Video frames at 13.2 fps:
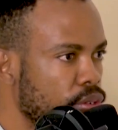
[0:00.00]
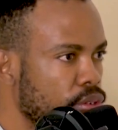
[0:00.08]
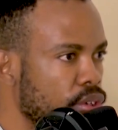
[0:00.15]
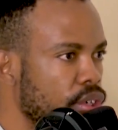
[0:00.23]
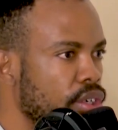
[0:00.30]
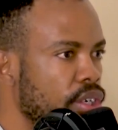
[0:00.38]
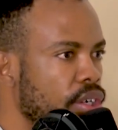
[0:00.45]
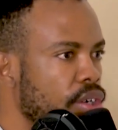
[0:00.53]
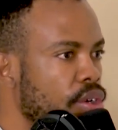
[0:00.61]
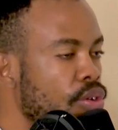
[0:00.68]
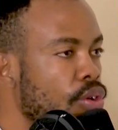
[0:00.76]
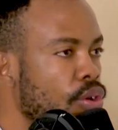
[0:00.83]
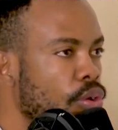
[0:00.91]
lo
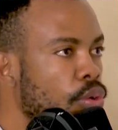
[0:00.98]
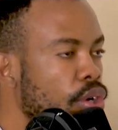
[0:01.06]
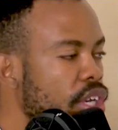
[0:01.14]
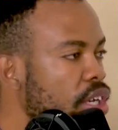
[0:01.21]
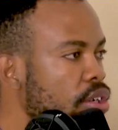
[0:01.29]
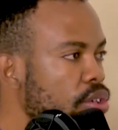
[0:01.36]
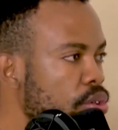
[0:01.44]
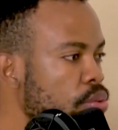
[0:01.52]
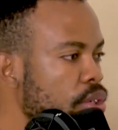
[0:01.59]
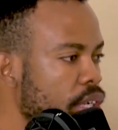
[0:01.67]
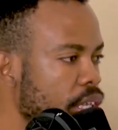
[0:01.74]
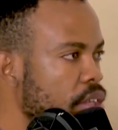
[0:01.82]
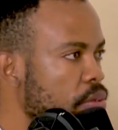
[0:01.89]
lo who cannot do
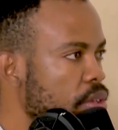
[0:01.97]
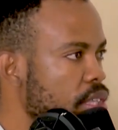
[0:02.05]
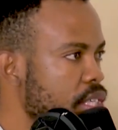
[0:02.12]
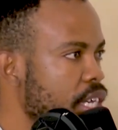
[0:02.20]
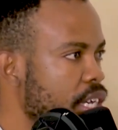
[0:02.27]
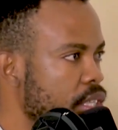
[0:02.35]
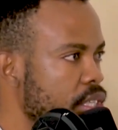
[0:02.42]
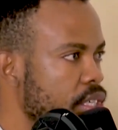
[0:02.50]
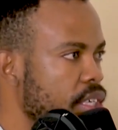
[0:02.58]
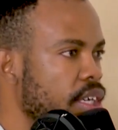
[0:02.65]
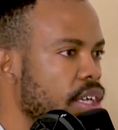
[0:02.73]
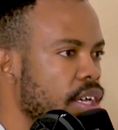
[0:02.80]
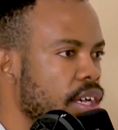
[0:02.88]
nothing with his hands
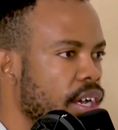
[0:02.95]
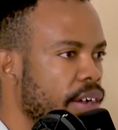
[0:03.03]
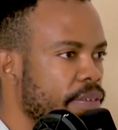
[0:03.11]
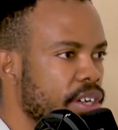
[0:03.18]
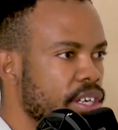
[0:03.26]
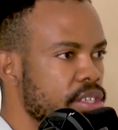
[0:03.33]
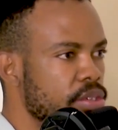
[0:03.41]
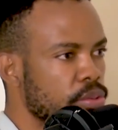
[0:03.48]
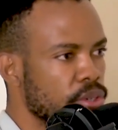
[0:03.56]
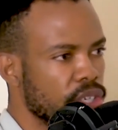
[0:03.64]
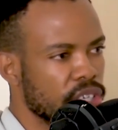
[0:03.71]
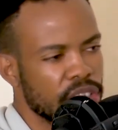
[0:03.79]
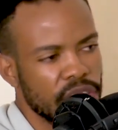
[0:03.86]
mm. figure to
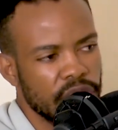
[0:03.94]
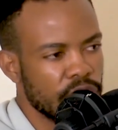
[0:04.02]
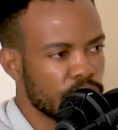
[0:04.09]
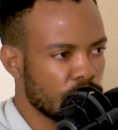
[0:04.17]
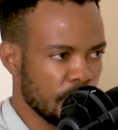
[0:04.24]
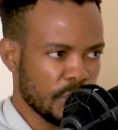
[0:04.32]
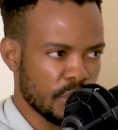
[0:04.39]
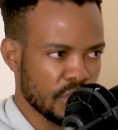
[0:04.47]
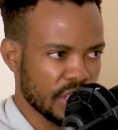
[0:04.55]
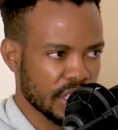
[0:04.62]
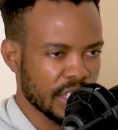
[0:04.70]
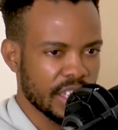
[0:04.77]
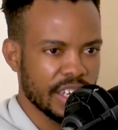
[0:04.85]
go. good
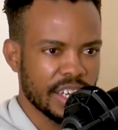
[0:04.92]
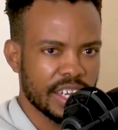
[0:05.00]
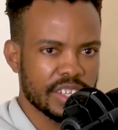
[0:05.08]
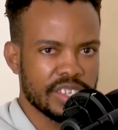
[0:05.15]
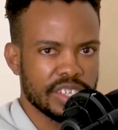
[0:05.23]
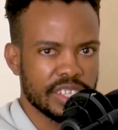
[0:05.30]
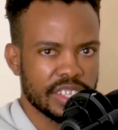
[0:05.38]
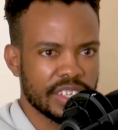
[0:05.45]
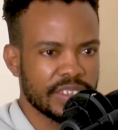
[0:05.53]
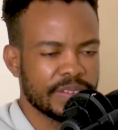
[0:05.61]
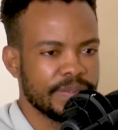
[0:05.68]
morning I'd say, nah,